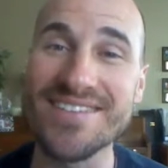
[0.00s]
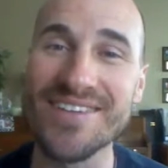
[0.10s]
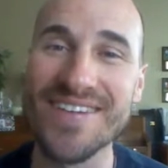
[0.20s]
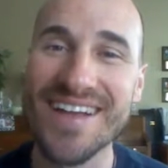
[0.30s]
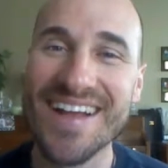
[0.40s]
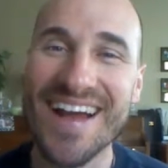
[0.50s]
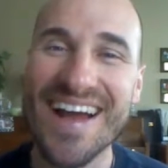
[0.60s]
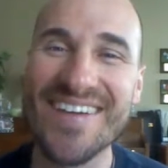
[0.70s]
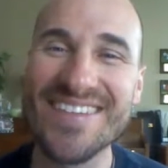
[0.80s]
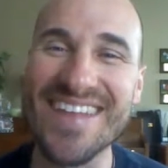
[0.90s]
So
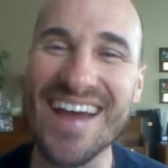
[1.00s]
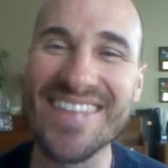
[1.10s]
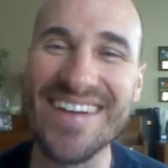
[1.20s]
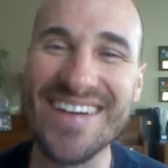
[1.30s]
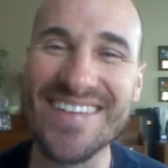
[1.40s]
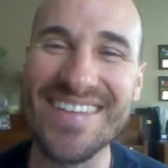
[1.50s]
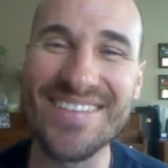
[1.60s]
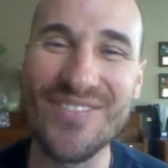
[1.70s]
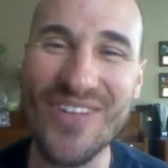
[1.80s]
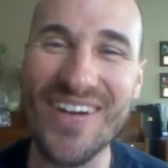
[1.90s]
I was down there
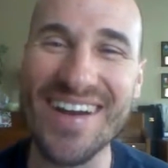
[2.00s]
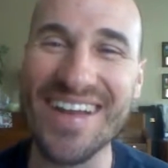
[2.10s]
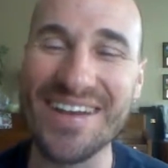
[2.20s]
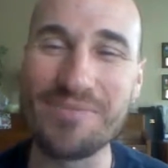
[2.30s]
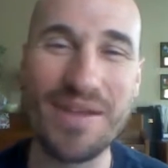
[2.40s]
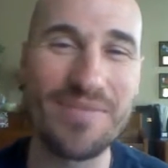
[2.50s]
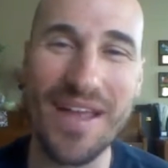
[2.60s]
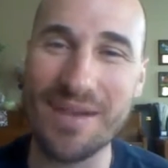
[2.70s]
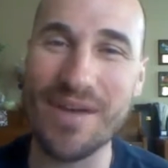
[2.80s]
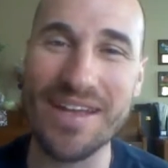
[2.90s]
in Florida and a
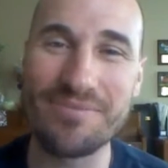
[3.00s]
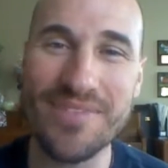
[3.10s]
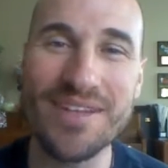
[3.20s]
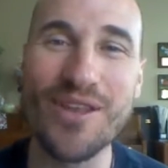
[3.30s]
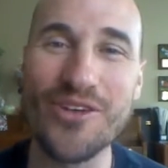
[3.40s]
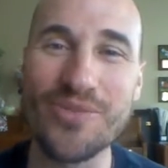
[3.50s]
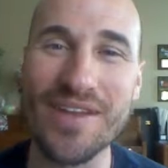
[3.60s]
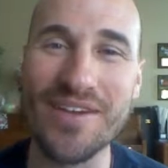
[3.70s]
lot of my in-laws were there.